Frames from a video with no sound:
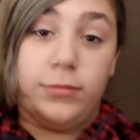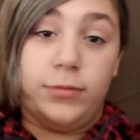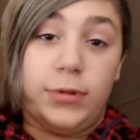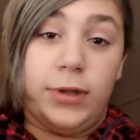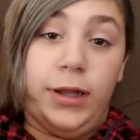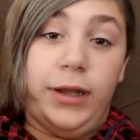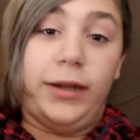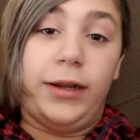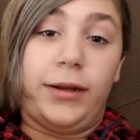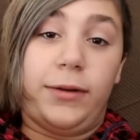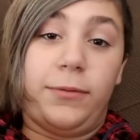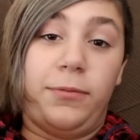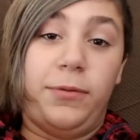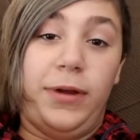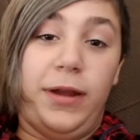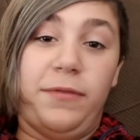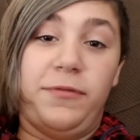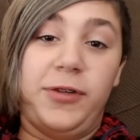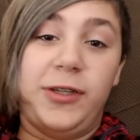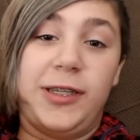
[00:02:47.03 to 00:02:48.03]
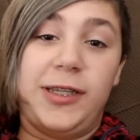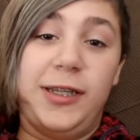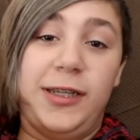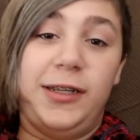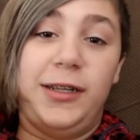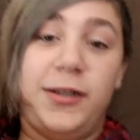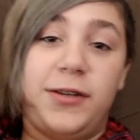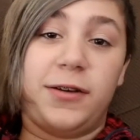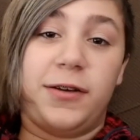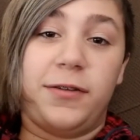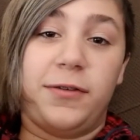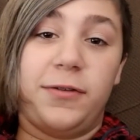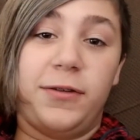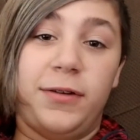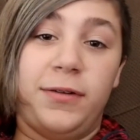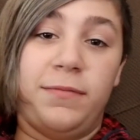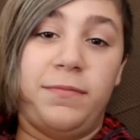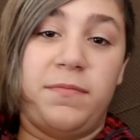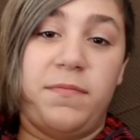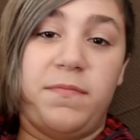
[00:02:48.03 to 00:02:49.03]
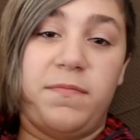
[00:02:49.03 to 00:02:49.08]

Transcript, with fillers: Like, we haven't seen each other in